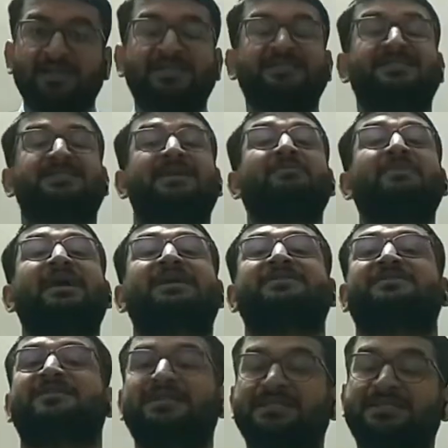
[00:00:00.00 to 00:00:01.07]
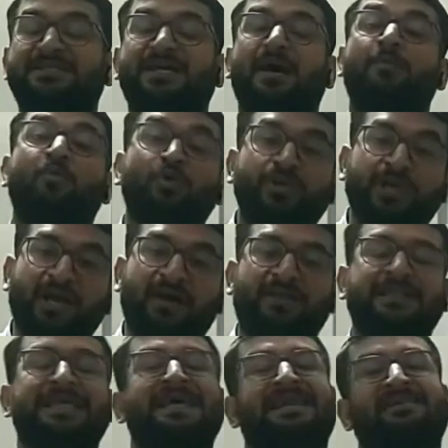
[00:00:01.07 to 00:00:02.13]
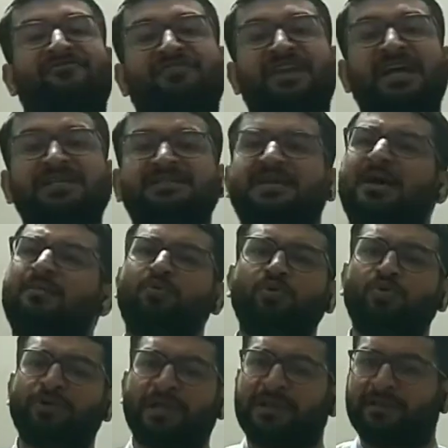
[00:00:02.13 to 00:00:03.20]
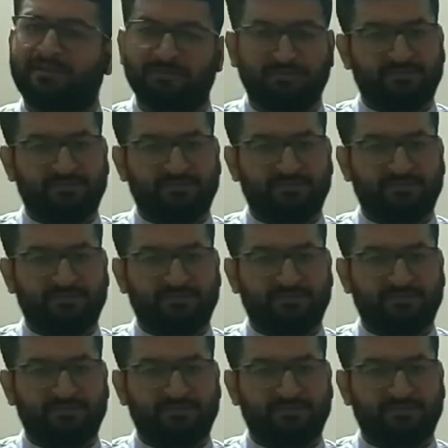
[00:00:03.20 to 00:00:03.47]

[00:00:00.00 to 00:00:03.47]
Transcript: Some excretes ammonia, they are referred as ammonotelic.